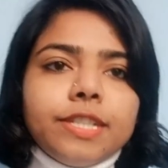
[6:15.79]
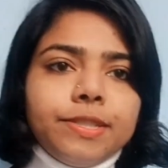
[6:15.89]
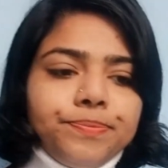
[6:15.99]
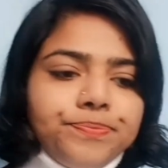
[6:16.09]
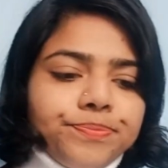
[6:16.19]

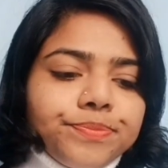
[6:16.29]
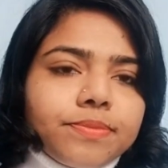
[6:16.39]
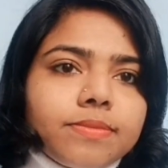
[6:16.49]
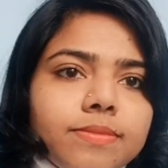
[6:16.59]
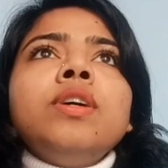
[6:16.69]
Okay,
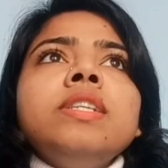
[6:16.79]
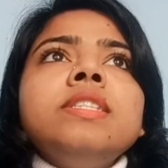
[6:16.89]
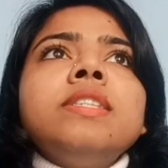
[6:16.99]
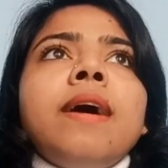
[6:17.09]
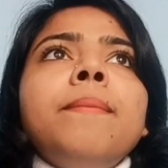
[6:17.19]
for
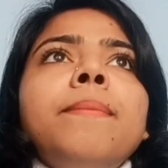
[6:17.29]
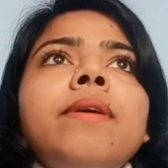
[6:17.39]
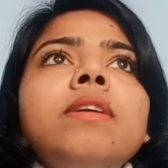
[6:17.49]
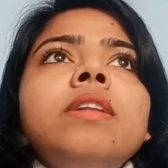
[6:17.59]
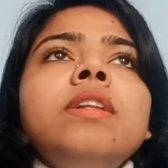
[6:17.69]

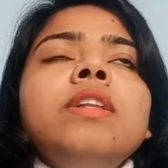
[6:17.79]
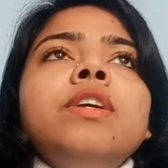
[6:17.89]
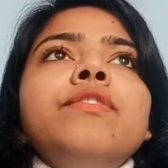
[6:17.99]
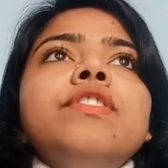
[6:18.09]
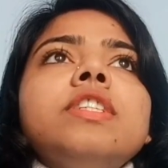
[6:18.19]
example,
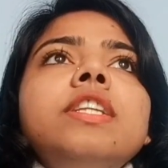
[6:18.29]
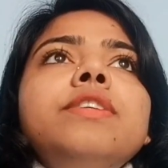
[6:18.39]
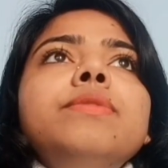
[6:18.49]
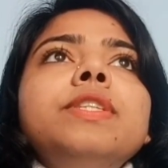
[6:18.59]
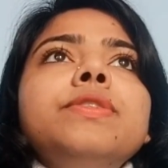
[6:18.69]

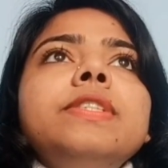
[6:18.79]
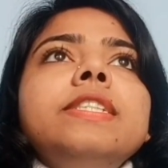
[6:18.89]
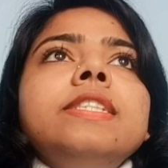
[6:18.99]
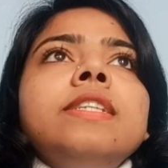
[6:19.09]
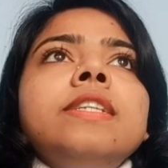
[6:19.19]
firstly we should
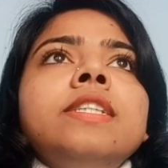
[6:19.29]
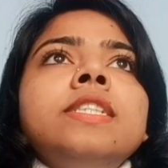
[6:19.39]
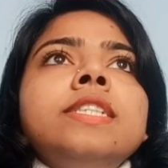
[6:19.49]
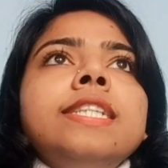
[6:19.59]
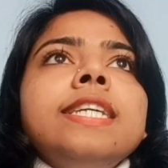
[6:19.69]

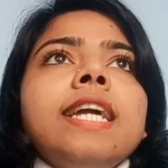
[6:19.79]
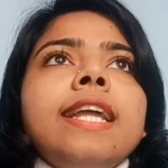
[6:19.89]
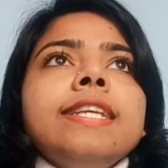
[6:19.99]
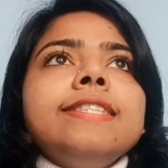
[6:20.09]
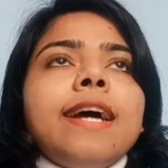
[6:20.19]
take
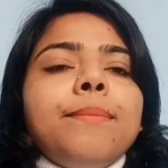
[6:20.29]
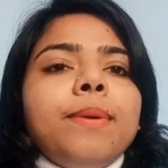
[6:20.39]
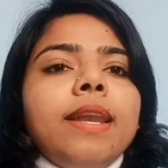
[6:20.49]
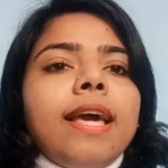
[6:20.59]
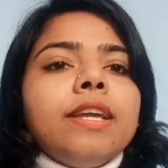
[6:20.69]
an
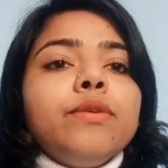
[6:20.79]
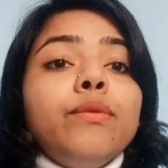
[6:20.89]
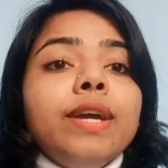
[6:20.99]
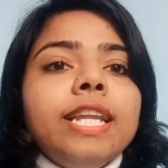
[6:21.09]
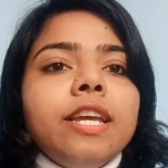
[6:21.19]
example like
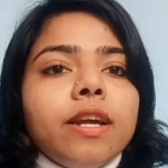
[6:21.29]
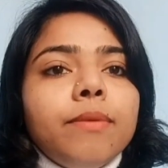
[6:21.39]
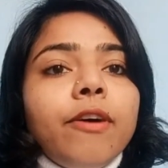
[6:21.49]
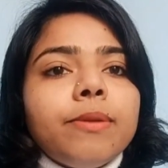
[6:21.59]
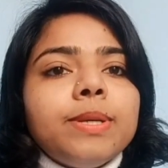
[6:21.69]
when a
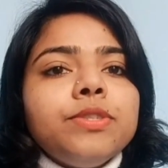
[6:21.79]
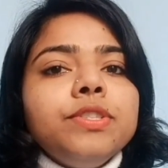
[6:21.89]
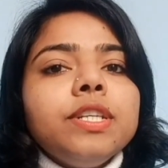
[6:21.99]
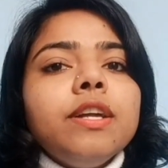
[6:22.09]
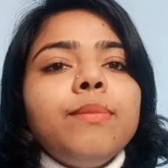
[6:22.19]

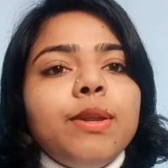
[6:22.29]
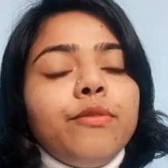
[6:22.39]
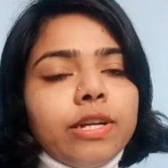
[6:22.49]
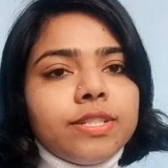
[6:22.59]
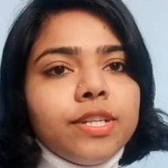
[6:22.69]
pharmaceutical
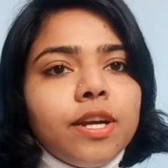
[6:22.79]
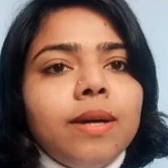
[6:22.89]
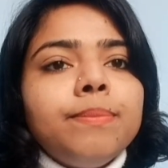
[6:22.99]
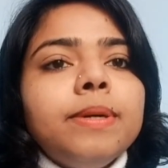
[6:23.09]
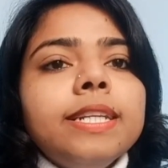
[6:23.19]
manufacturing
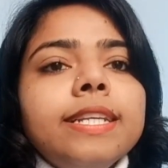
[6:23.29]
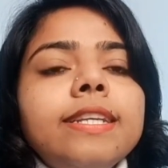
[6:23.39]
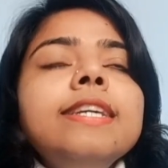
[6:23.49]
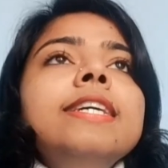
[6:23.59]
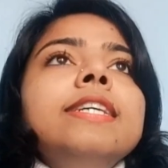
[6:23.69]
company